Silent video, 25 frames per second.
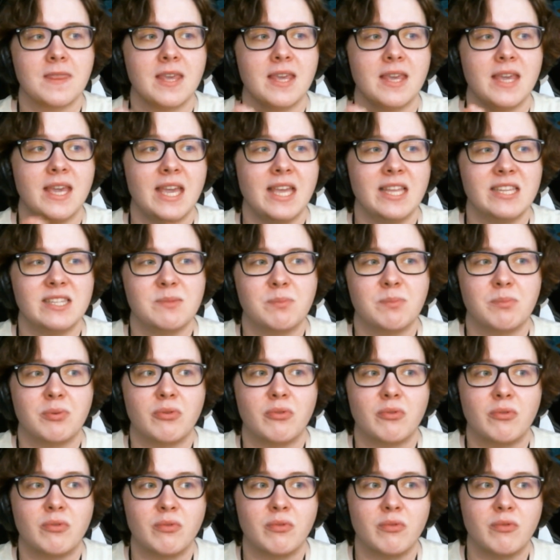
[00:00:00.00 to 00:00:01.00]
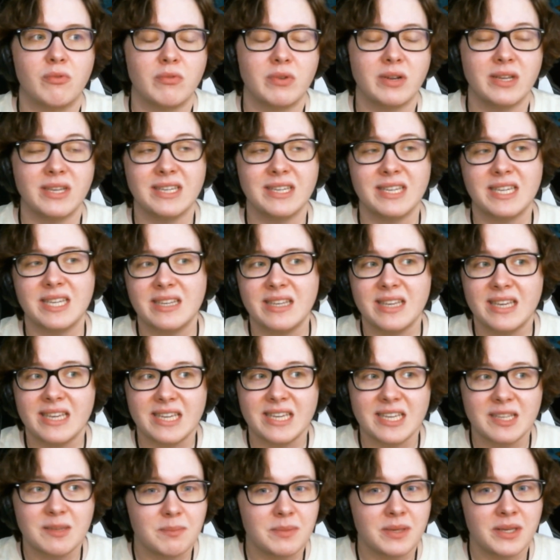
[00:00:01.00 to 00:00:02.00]
it
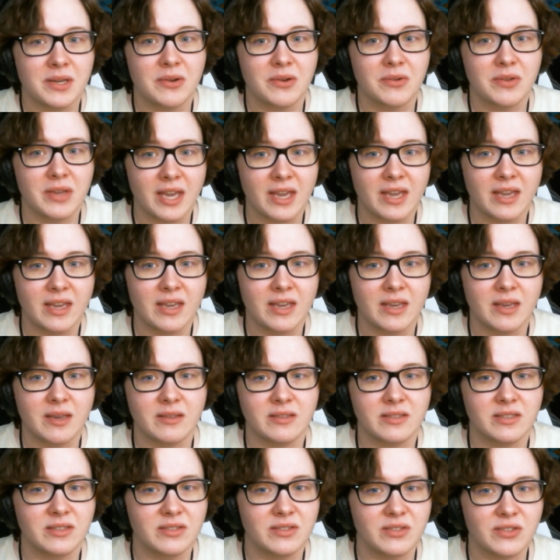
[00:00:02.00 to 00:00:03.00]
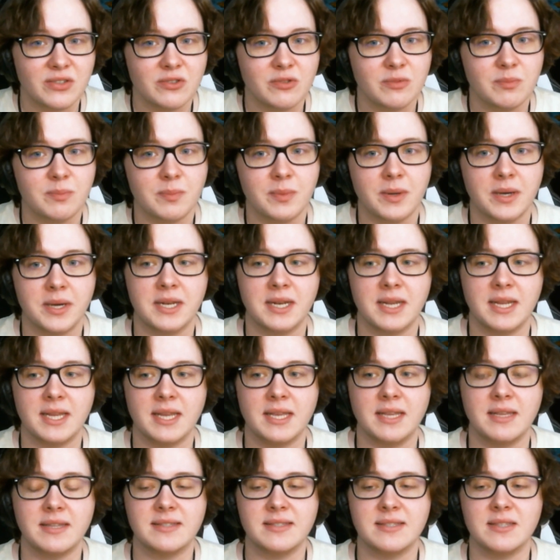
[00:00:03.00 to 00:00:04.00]
can be okay to do, but
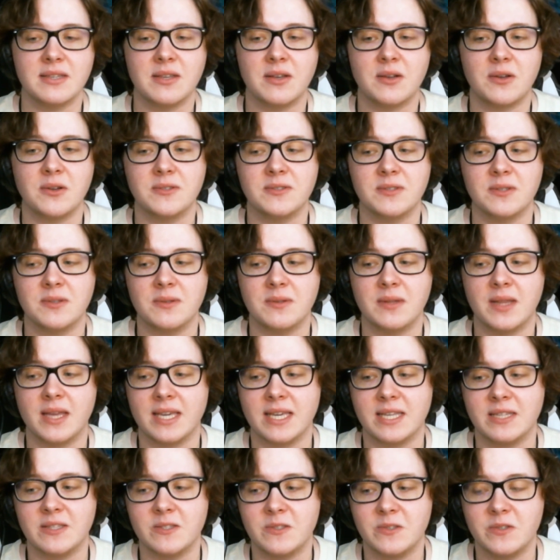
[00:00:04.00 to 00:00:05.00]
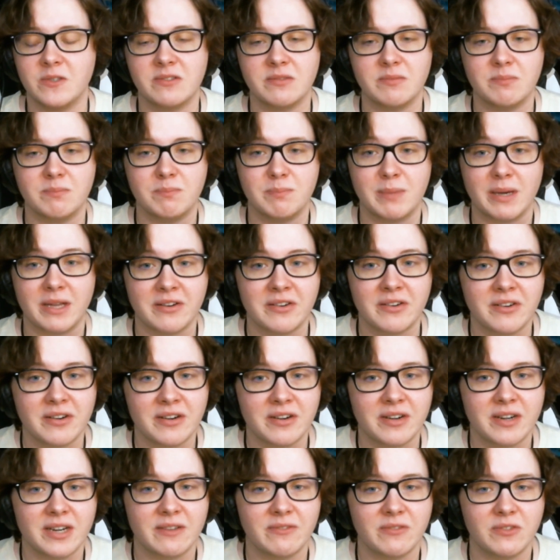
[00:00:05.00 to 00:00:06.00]
it's also like, it's just better
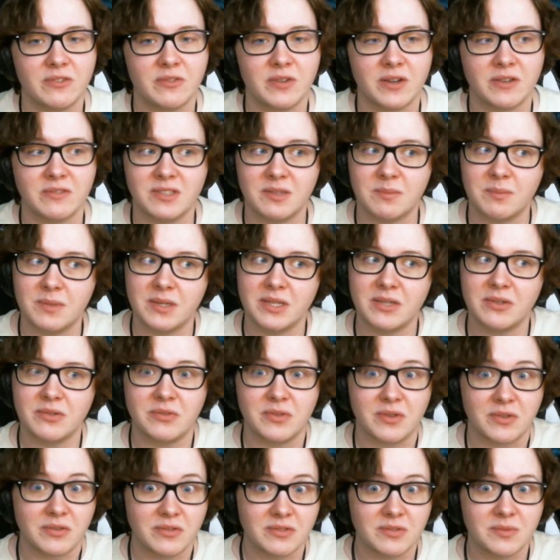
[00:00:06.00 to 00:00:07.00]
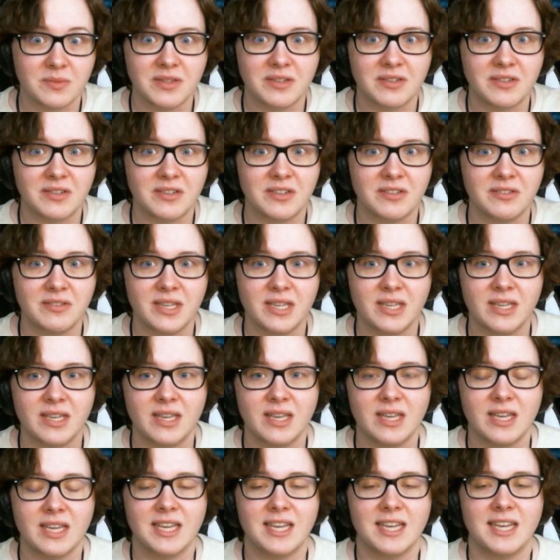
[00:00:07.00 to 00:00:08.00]
if you have somebody who knows what they're doing,
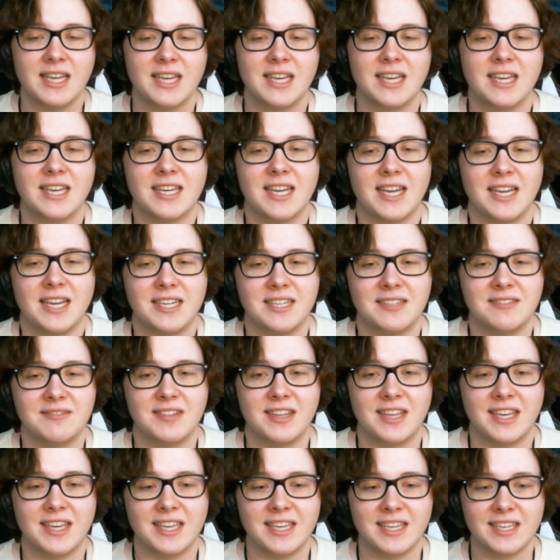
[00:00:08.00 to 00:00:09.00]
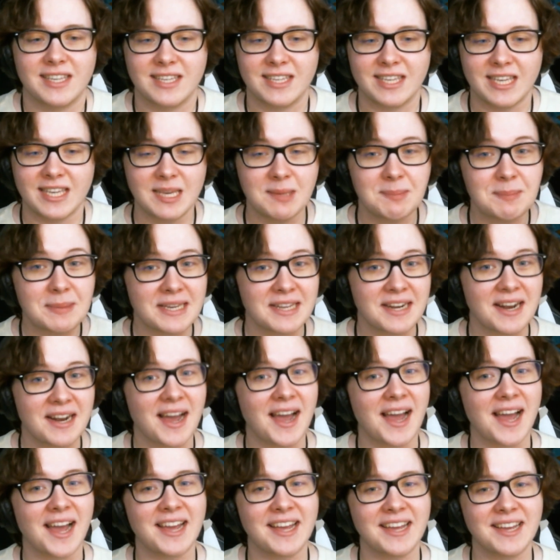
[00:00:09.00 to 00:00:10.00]
kind of like keeping an
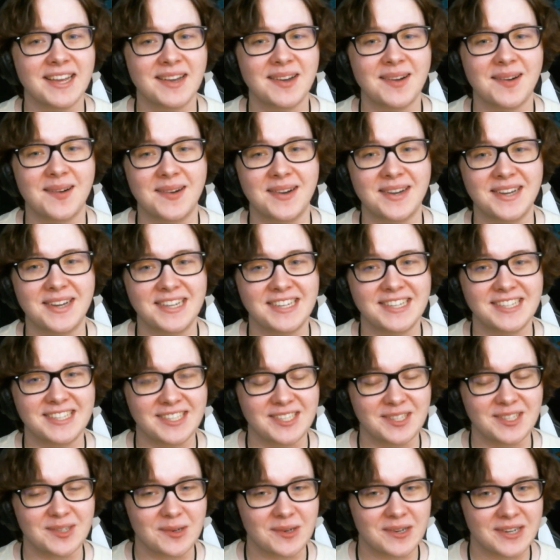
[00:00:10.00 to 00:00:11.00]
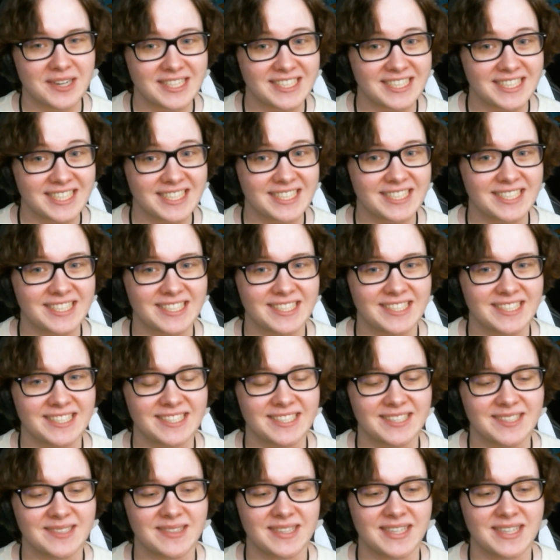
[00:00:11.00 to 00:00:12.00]
eye on your intentions,
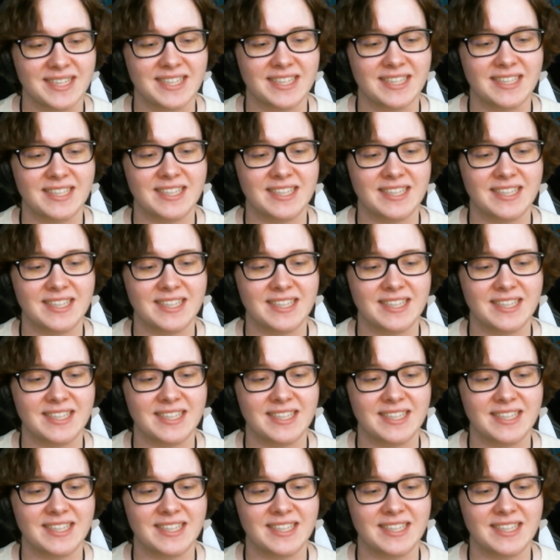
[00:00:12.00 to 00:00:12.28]
so that